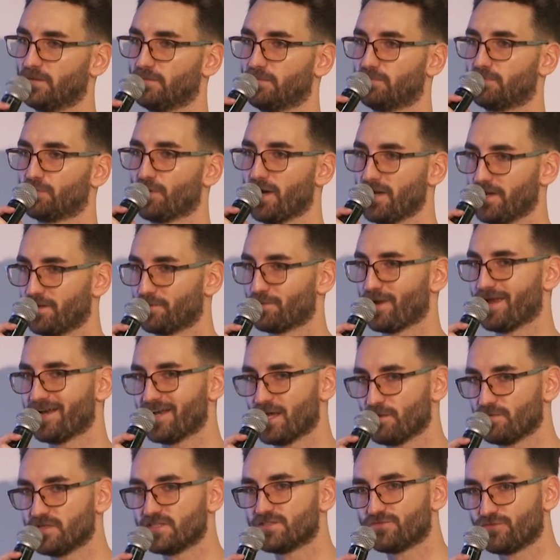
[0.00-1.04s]
Right
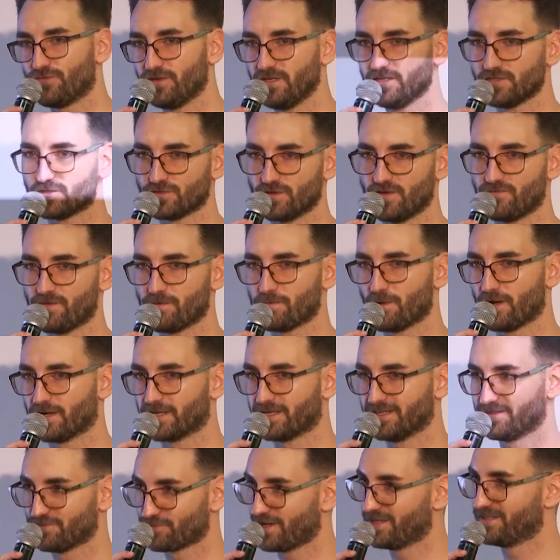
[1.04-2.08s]
now it's free, so everyone
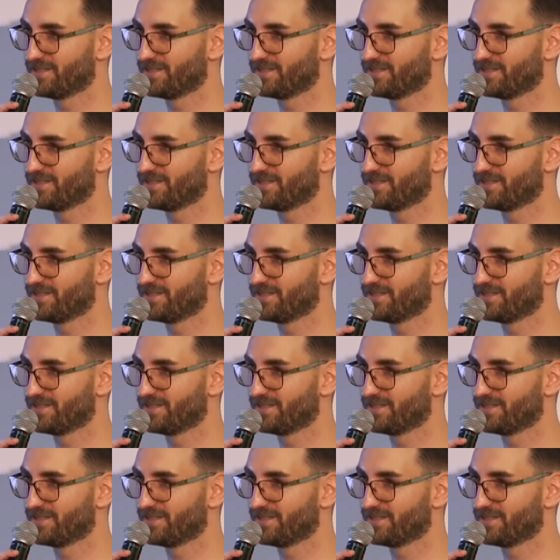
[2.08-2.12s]
can try